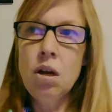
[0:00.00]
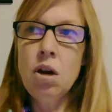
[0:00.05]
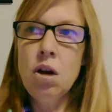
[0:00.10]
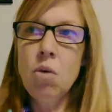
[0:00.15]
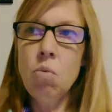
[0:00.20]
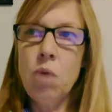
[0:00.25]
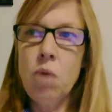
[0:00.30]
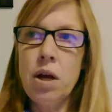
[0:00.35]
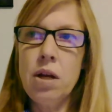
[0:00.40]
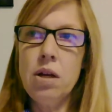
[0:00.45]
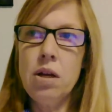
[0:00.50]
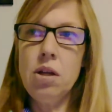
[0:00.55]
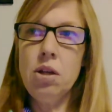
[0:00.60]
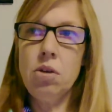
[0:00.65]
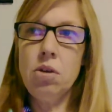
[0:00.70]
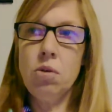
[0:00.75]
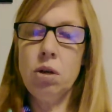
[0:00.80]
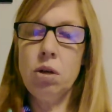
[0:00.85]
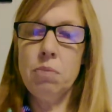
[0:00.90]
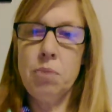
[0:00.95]
When
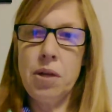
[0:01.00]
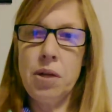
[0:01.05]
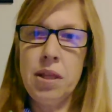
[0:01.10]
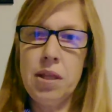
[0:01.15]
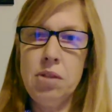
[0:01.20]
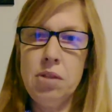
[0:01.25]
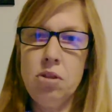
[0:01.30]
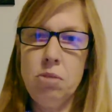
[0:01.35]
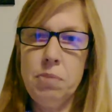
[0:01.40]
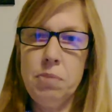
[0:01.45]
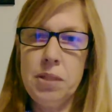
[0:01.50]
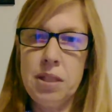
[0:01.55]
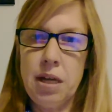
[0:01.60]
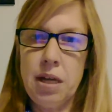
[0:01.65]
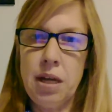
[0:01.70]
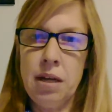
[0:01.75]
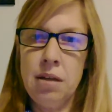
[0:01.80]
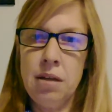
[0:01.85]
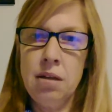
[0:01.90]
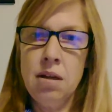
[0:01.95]
your breathing tube is
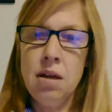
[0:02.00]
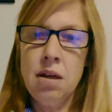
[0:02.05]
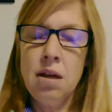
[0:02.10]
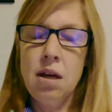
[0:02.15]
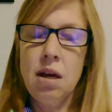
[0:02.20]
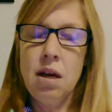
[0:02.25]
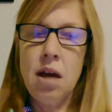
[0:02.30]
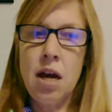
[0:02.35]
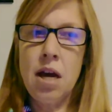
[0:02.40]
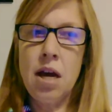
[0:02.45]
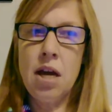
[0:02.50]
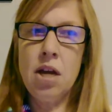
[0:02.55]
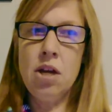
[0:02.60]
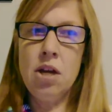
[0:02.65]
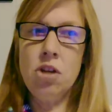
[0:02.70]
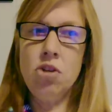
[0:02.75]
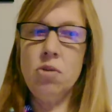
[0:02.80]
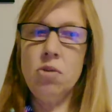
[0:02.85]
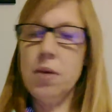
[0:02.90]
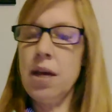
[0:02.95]
in
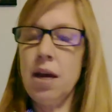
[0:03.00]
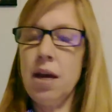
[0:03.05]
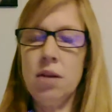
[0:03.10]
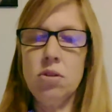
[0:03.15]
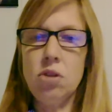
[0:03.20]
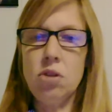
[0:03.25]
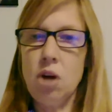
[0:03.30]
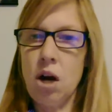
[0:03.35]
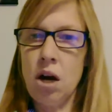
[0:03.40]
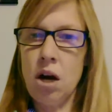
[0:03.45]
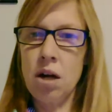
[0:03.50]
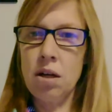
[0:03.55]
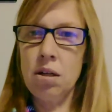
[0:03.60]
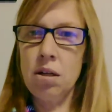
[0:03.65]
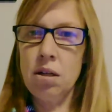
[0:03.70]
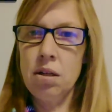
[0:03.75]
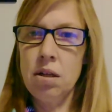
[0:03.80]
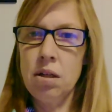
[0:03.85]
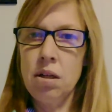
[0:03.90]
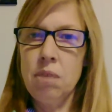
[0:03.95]
and you can't
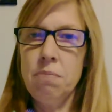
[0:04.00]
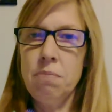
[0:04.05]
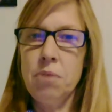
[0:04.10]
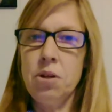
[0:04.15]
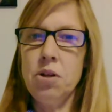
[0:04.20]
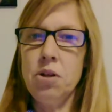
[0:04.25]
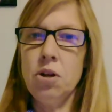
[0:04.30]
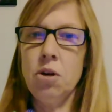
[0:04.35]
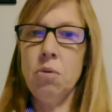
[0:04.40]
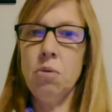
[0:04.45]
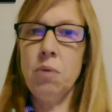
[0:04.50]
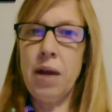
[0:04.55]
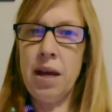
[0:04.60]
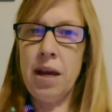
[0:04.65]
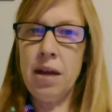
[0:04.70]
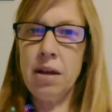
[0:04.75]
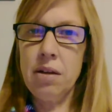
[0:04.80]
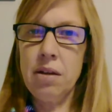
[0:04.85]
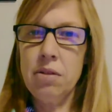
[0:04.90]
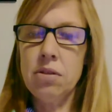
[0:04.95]
talk, but you're
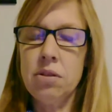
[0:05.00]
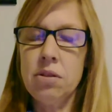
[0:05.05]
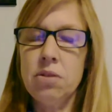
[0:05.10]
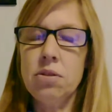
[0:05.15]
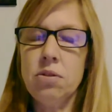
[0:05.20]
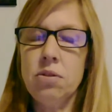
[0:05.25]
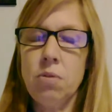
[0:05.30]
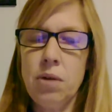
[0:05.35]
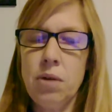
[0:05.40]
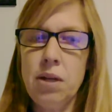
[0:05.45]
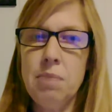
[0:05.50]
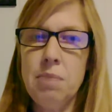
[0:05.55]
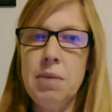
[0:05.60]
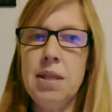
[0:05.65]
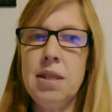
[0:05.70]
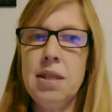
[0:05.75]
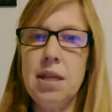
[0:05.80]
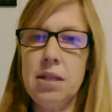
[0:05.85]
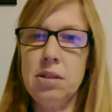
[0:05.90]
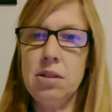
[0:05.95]
awake, there's going to be
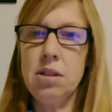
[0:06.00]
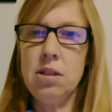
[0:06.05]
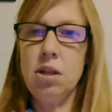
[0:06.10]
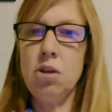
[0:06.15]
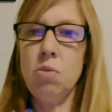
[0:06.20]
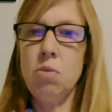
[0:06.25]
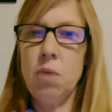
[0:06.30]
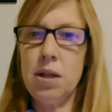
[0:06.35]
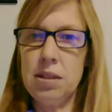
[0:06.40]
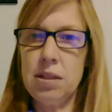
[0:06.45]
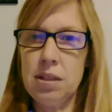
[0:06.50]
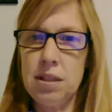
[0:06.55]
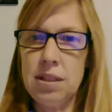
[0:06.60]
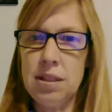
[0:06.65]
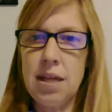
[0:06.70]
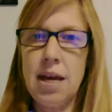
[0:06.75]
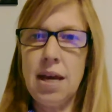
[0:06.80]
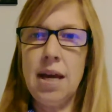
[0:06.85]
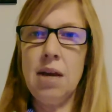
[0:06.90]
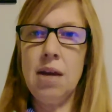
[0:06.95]
things that you want to
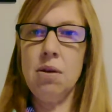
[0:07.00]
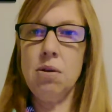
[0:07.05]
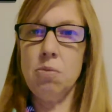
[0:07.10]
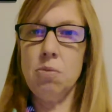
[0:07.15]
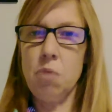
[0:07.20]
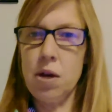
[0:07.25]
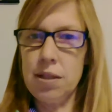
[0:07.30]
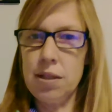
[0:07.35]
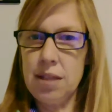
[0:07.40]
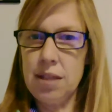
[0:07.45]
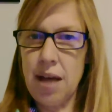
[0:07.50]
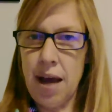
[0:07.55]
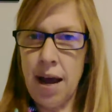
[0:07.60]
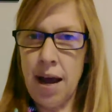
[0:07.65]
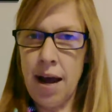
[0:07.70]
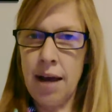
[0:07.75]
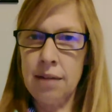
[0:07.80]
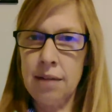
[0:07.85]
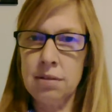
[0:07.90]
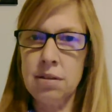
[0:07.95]
say, you want to
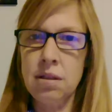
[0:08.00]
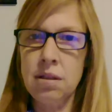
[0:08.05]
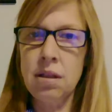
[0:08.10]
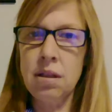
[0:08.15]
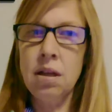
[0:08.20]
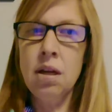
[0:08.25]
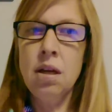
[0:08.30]
ask.